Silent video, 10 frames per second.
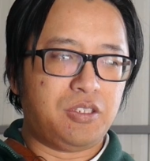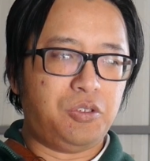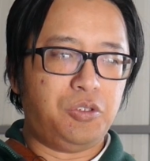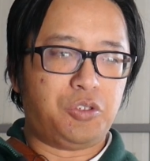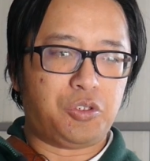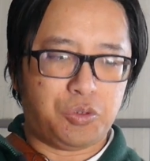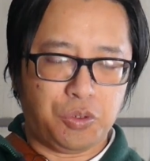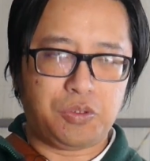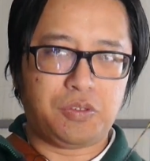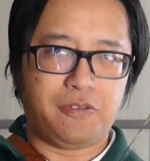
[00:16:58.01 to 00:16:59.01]
You
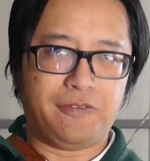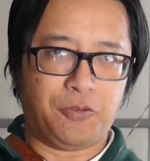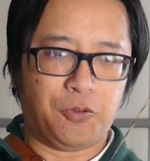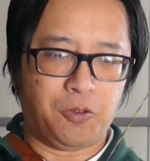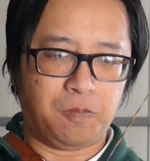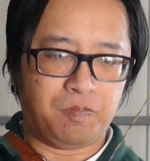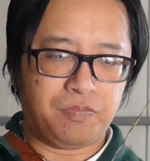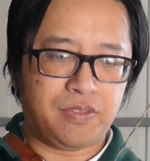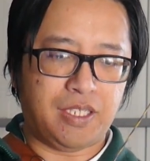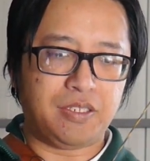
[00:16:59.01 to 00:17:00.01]
shoot the form
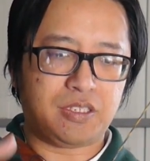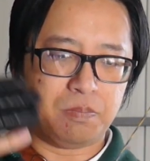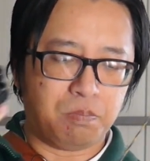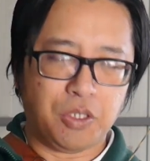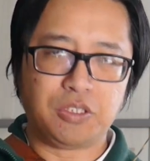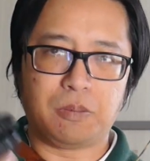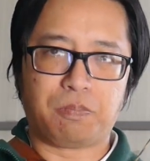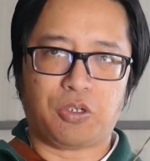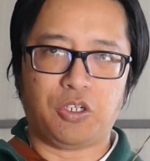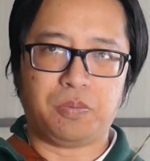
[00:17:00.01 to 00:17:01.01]
that is most
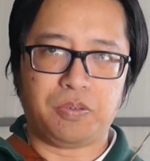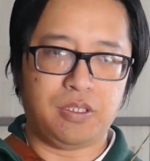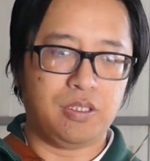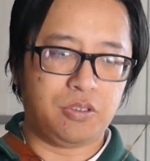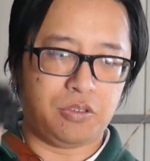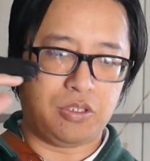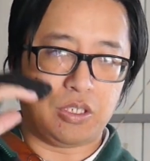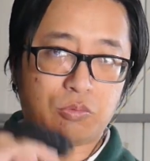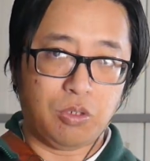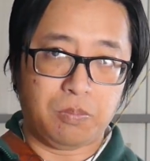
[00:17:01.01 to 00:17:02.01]
appropriate to your
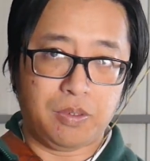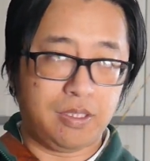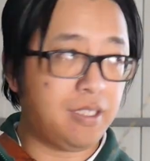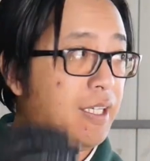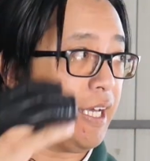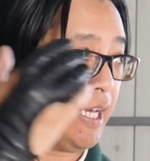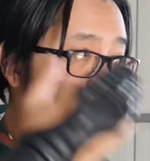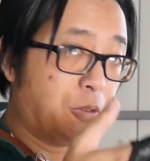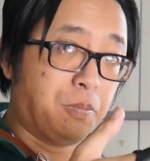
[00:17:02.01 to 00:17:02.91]
equipment and your